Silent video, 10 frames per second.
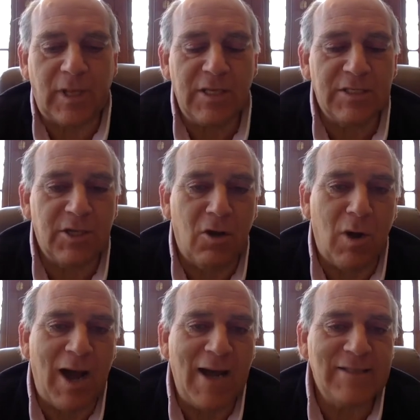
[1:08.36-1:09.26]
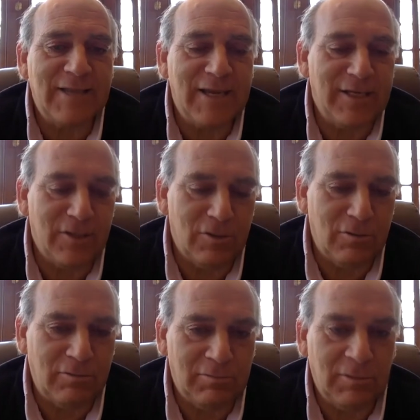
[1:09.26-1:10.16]
So I say to
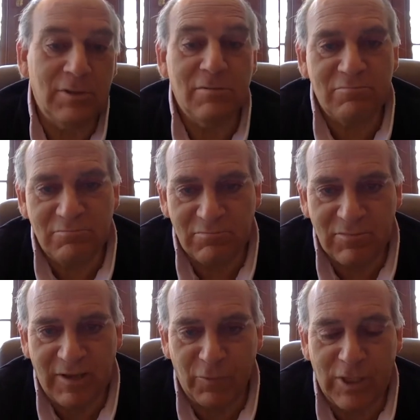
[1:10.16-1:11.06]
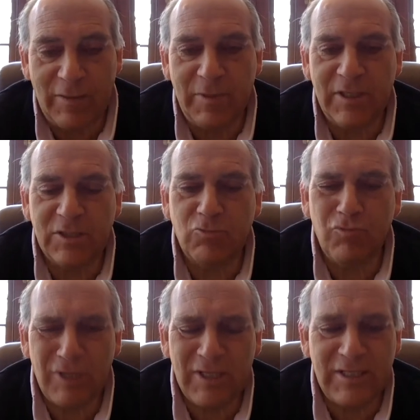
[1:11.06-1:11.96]
you, if we're keeping this
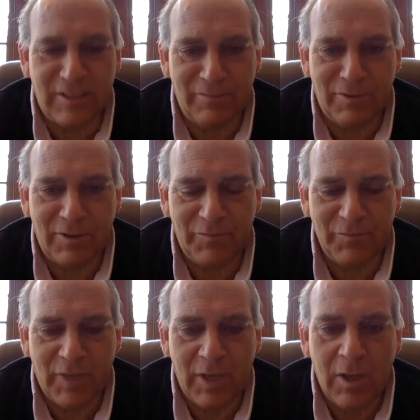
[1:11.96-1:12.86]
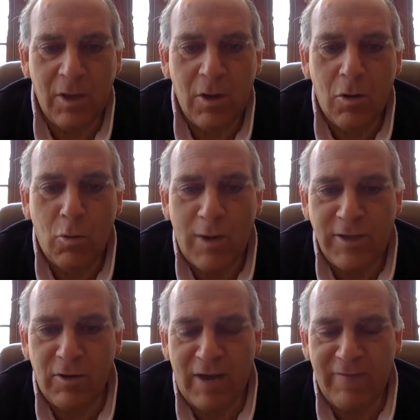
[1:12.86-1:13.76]
really simple,
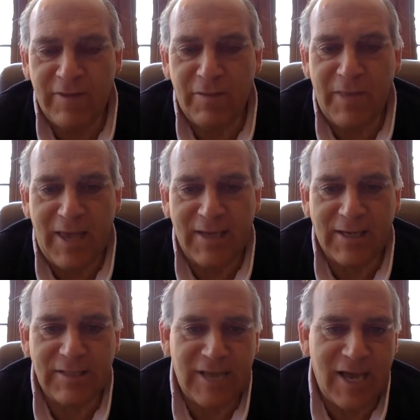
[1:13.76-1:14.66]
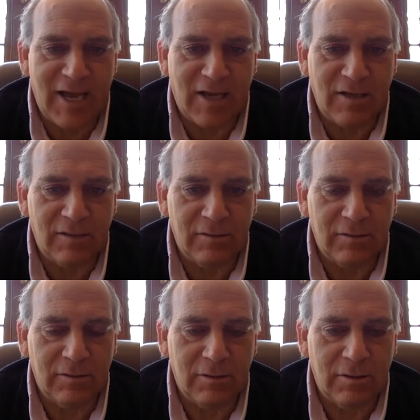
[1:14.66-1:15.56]
when you're having the panic attack,
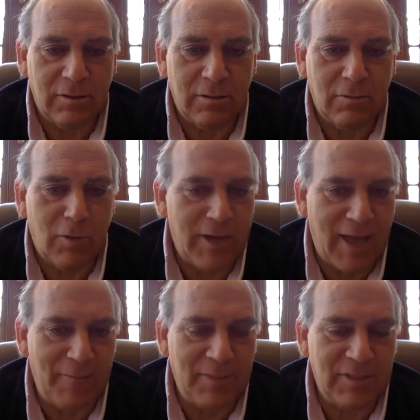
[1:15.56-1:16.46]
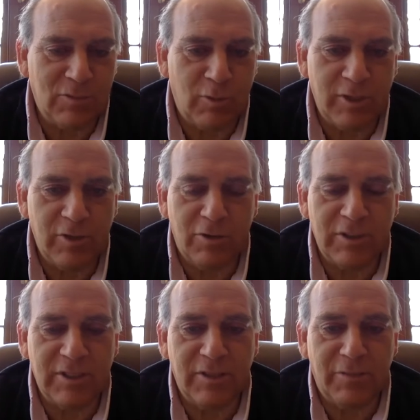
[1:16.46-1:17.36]
what happens? What do you
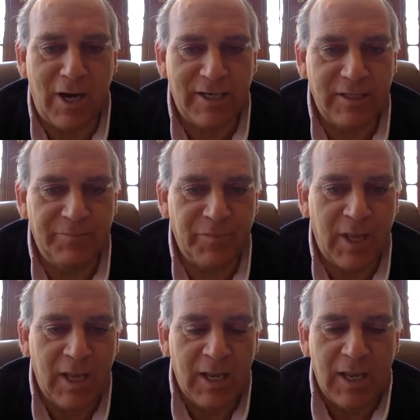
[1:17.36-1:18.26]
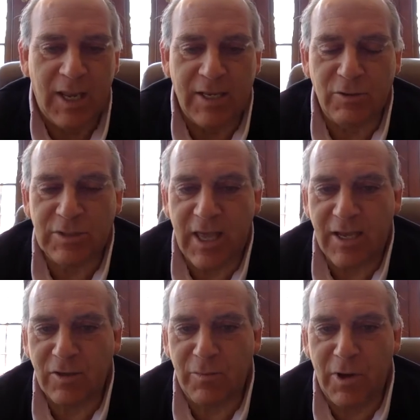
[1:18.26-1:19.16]
notice in the body? And you
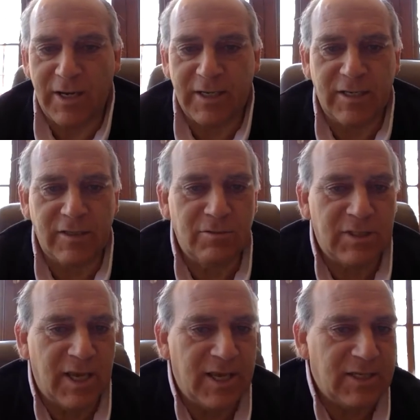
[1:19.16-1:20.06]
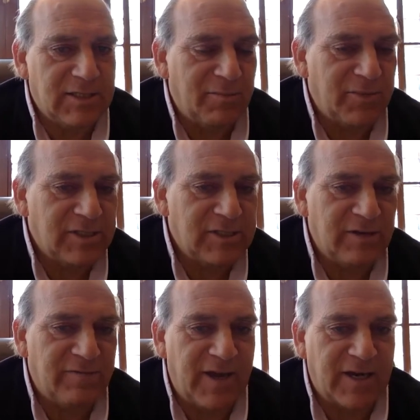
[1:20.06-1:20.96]
scan your body and you say something to
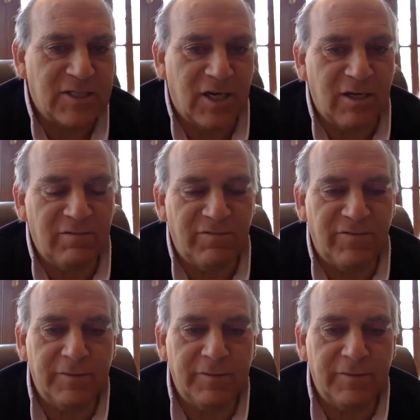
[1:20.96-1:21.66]
the effect of,